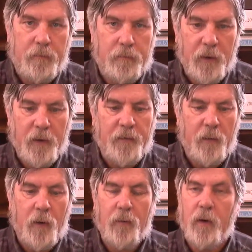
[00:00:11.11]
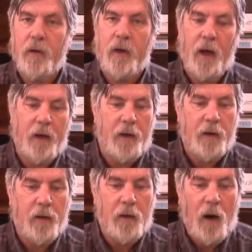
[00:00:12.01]
believe that what we're looking at
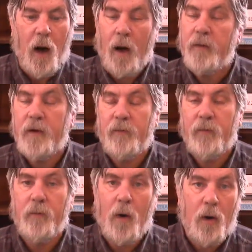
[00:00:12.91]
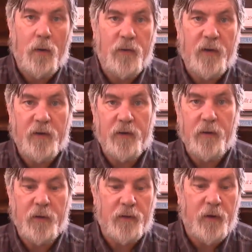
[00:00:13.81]
here are the different modes that
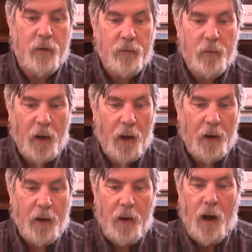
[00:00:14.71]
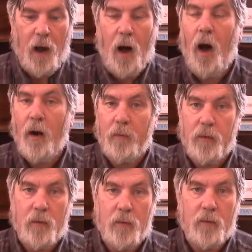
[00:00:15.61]
students learn by.
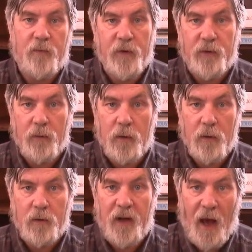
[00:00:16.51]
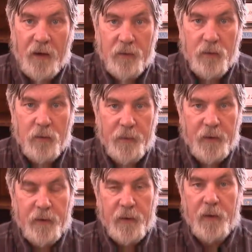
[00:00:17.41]
Audible, visual, tactile
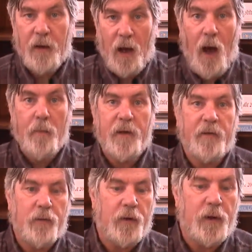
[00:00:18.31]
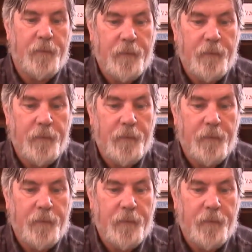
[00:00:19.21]
being the common three.